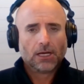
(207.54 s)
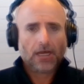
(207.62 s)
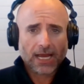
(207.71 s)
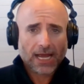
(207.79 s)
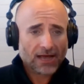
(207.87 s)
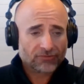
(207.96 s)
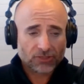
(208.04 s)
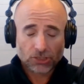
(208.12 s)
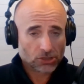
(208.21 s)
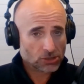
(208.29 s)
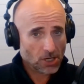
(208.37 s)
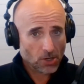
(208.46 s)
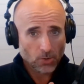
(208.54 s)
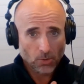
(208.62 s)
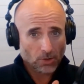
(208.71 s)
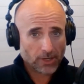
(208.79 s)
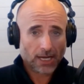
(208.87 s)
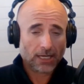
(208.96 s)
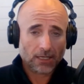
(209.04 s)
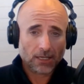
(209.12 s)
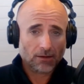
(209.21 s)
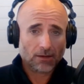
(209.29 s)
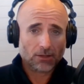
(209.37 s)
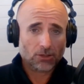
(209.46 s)
They have to just go,
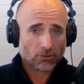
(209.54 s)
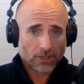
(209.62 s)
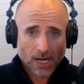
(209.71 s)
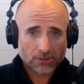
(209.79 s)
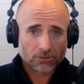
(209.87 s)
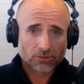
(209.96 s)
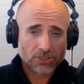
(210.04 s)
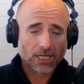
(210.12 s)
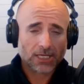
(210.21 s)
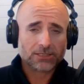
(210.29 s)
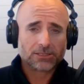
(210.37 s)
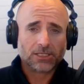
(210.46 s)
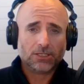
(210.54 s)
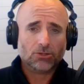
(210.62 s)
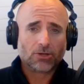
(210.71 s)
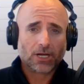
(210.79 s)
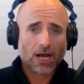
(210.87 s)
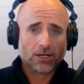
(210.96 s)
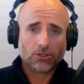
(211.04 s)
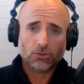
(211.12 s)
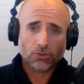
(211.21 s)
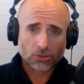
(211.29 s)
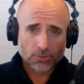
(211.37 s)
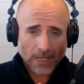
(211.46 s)
okay, your doctor says that you cannot do
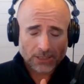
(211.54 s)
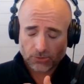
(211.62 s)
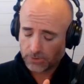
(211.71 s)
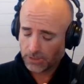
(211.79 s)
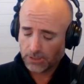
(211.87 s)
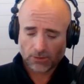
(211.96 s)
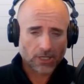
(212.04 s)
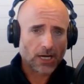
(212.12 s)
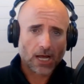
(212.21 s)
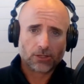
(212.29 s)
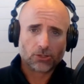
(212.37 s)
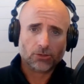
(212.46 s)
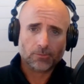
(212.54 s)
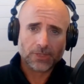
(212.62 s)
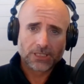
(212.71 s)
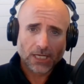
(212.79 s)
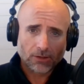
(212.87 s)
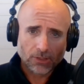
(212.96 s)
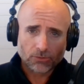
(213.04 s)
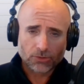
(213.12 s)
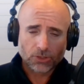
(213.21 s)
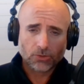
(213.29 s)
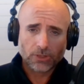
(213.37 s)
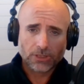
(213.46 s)
your specialty or cannot do the material
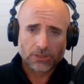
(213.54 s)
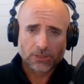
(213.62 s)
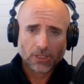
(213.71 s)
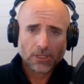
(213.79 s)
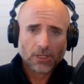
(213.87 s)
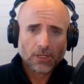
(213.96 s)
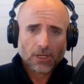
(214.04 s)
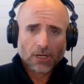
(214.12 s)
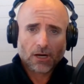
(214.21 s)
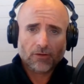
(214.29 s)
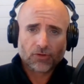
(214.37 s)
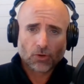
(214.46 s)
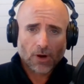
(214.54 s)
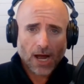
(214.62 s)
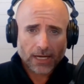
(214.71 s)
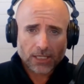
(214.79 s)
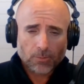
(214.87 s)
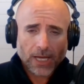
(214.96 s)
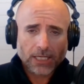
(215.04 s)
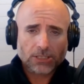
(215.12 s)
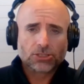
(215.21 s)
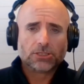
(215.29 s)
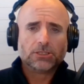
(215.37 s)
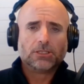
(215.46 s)
duties of your
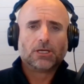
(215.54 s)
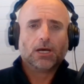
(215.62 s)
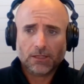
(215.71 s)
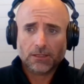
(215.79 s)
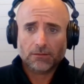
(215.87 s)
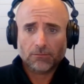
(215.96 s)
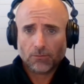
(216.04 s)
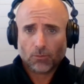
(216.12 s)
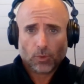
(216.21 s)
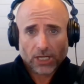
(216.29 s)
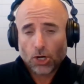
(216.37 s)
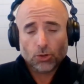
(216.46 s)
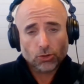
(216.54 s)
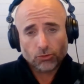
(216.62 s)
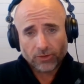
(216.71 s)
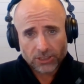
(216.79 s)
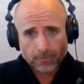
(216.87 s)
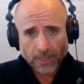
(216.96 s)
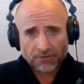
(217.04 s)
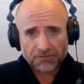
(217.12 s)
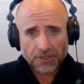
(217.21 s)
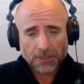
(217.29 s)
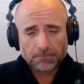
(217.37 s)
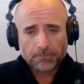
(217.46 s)
occupation, then we owe you this
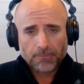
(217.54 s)
benefit.